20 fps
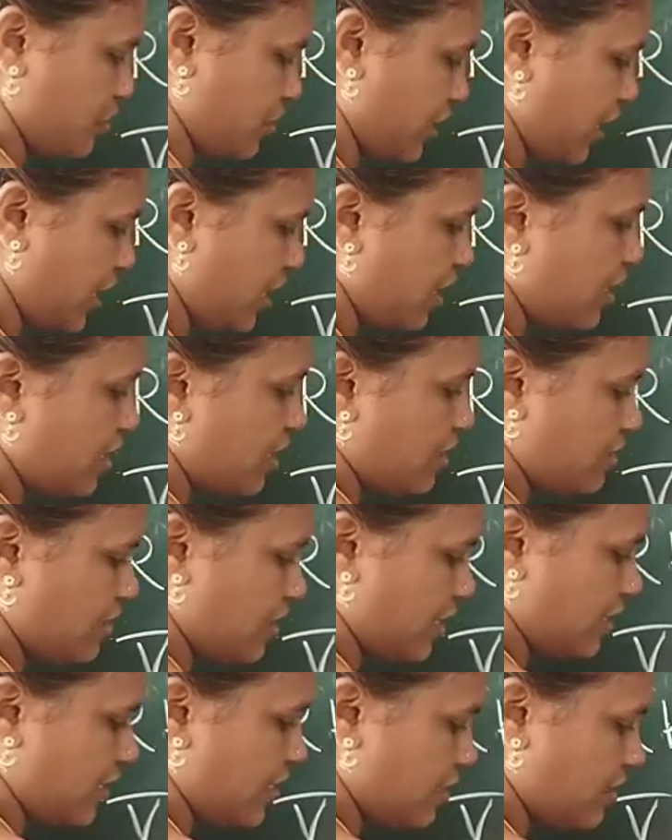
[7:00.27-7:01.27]
Okay.
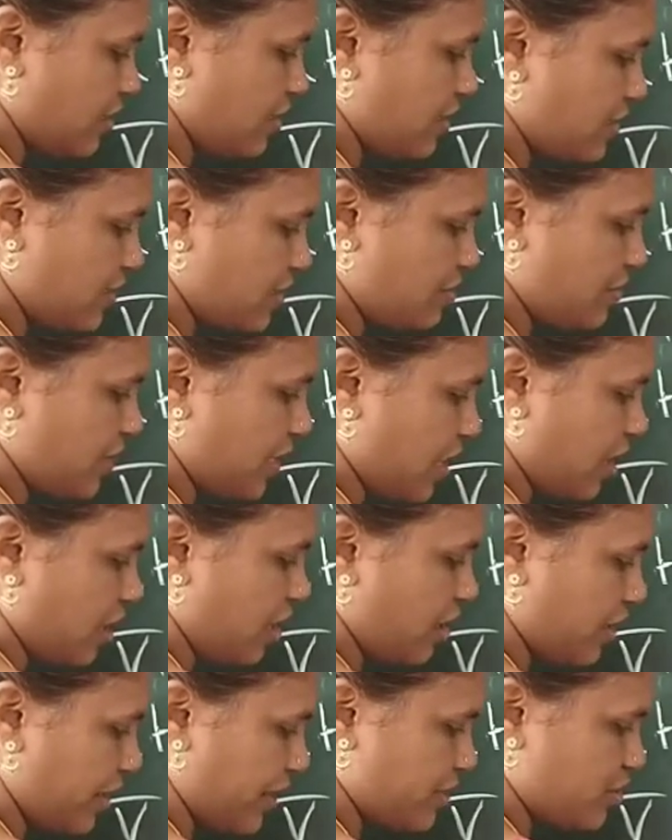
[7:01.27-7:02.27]
Then here it will be
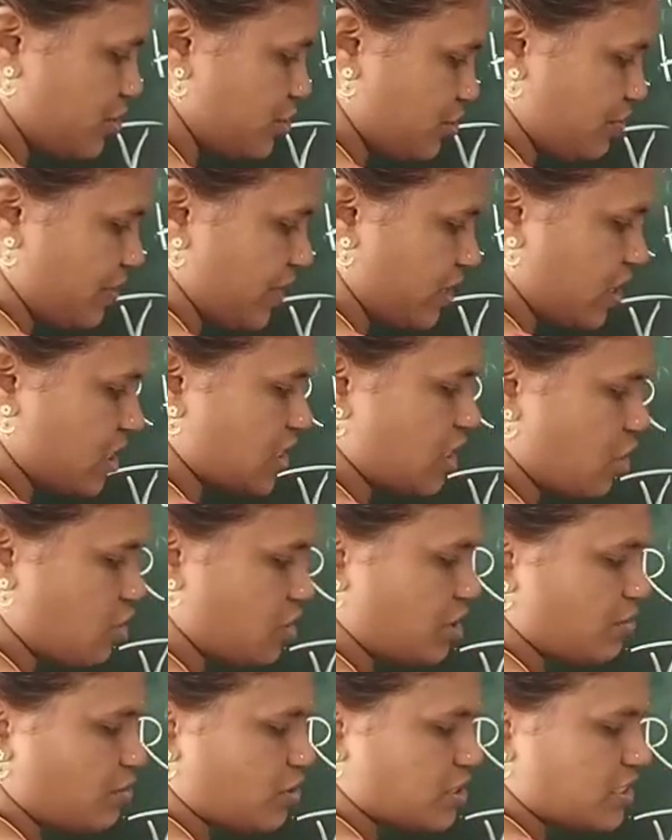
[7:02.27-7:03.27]
RH2 because
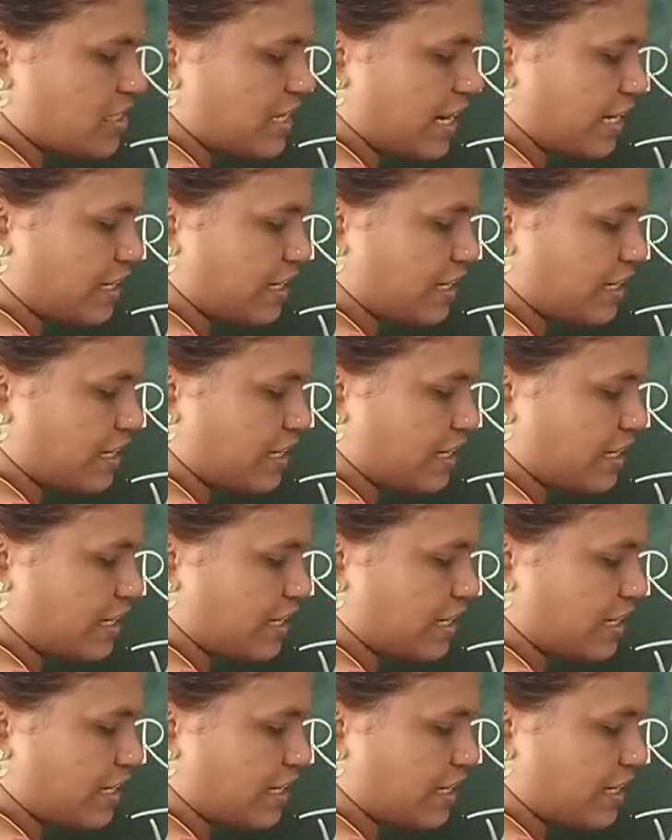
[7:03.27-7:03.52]
outermost